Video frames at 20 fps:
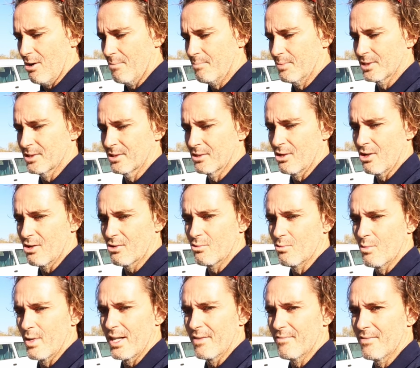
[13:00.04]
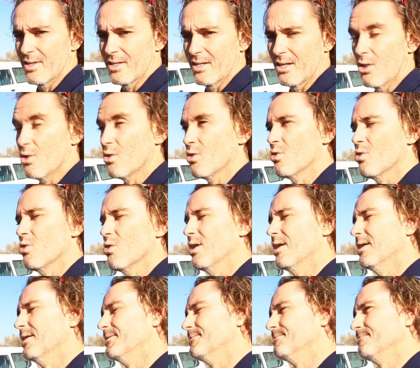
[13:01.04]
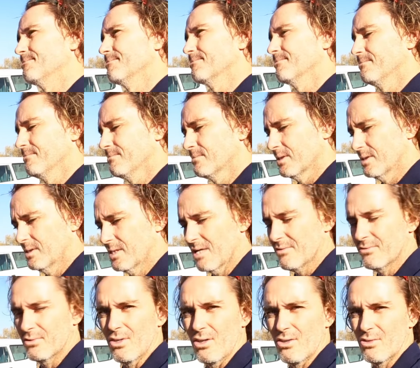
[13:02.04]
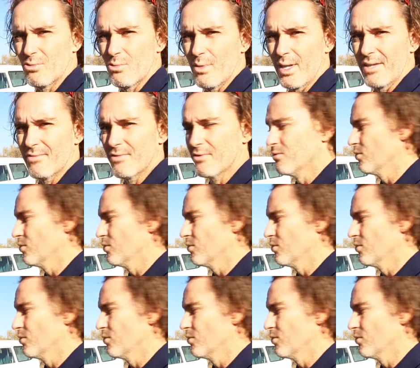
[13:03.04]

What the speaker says: opposite lock or whatever, or a Tough Dog or whatever